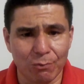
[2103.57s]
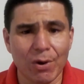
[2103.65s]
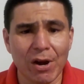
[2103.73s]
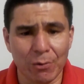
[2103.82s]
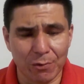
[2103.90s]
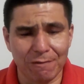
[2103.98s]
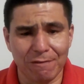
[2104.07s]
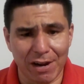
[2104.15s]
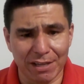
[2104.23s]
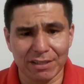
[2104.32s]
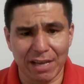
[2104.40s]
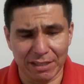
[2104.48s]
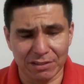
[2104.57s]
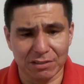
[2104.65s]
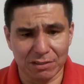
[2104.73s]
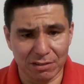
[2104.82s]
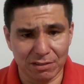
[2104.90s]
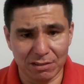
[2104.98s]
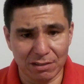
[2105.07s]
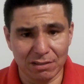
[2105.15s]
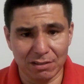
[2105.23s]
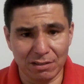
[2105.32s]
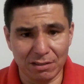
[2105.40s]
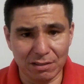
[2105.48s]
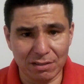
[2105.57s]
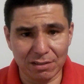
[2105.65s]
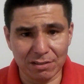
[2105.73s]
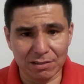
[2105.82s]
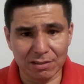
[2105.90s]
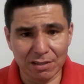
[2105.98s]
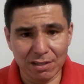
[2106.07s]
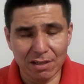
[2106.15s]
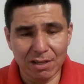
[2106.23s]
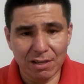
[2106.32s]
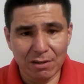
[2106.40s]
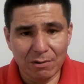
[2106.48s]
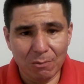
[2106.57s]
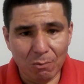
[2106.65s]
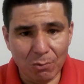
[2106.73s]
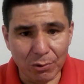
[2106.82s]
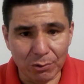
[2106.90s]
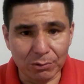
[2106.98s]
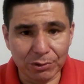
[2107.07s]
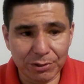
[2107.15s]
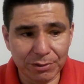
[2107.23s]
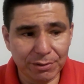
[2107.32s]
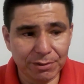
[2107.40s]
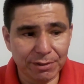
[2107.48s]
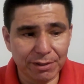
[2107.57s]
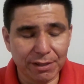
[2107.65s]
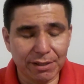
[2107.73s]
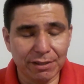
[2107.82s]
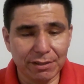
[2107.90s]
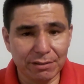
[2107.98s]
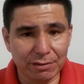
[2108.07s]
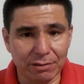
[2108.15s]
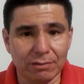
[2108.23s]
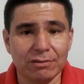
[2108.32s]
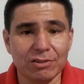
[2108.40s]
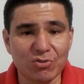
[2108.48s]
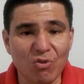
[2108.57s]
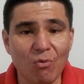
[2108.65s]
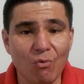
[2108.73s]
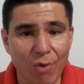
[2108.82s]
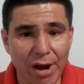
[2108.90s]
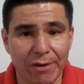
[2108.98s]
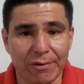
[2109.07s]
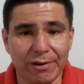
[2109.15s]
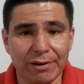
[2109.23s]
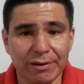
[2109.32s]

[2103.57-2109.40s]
rare to find that in this world. It's rare.